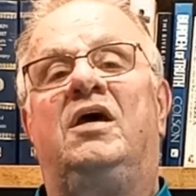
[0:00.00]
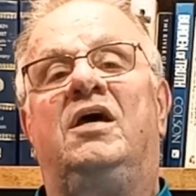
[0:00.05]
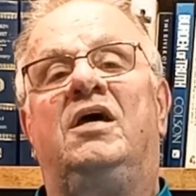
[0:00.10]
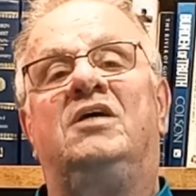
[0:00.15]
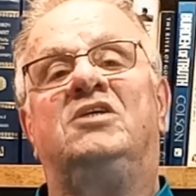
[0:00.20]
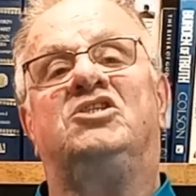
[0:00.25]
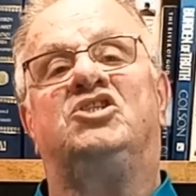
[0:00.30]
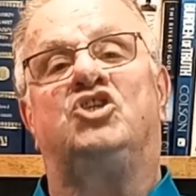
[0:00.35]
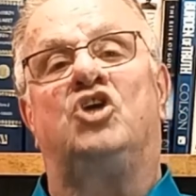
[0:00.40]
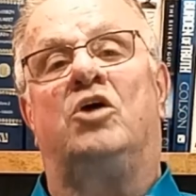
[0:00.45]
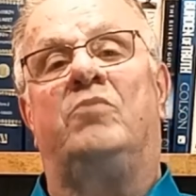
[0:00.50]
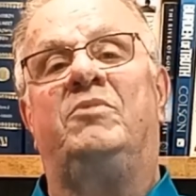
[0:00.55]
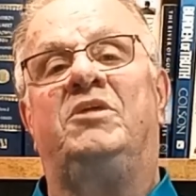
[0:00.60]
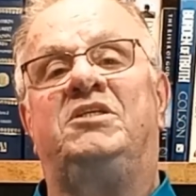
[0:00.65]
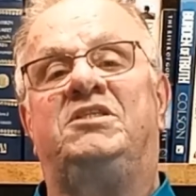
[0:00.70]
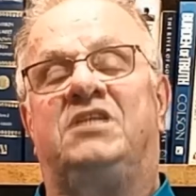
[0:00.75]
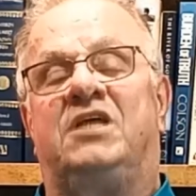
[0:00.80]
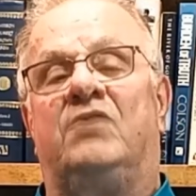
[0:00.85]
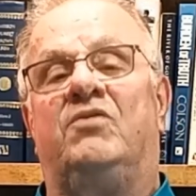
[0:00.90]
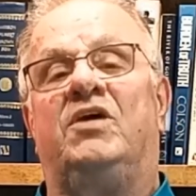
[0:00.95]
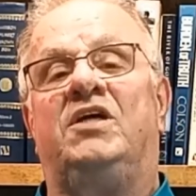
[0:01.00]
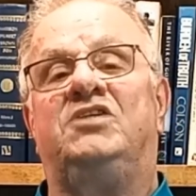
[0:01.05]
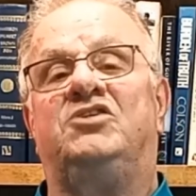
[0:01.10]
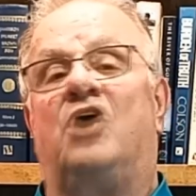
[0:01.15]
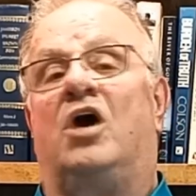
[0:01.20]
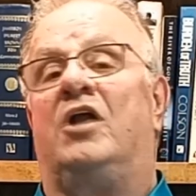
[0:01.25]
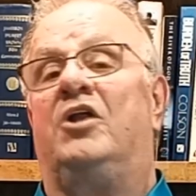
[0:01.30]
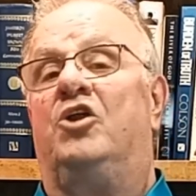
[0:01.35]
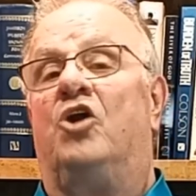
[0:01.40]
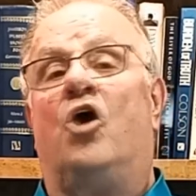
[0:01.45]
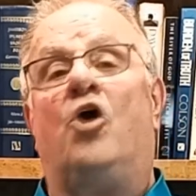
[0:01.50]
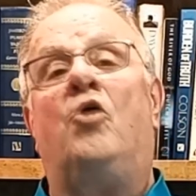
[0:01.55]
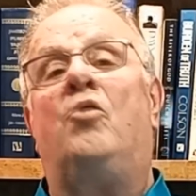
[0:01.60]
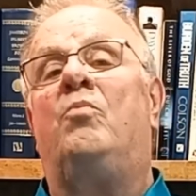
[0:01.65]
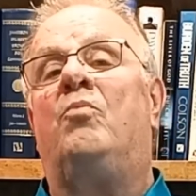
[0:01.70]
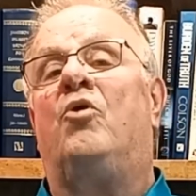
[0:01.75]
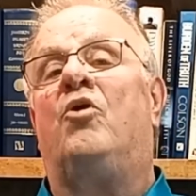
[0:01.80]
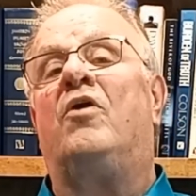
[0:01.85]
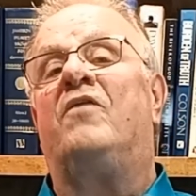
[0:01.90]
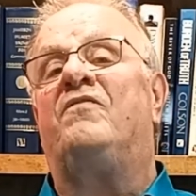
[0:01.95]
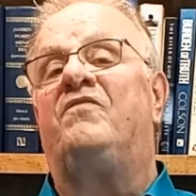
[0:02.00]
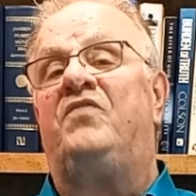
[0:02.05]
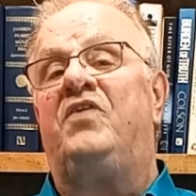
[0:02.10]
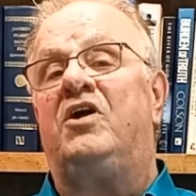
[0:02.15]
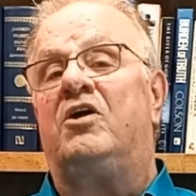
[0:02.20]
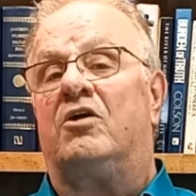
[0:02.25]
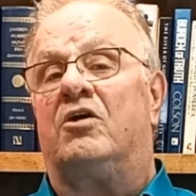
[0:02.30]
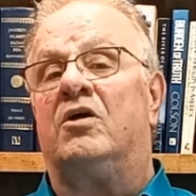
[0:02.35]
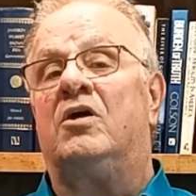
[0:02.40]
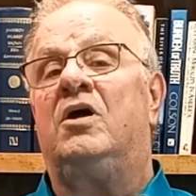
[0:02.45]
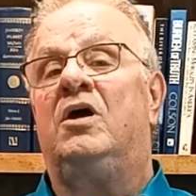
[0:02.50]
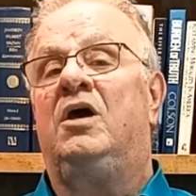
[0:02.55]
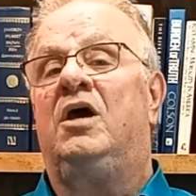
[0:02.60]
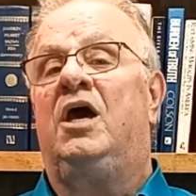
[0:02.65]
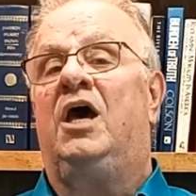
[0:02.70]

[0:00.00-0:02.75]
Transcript: his sermon series on No More Fear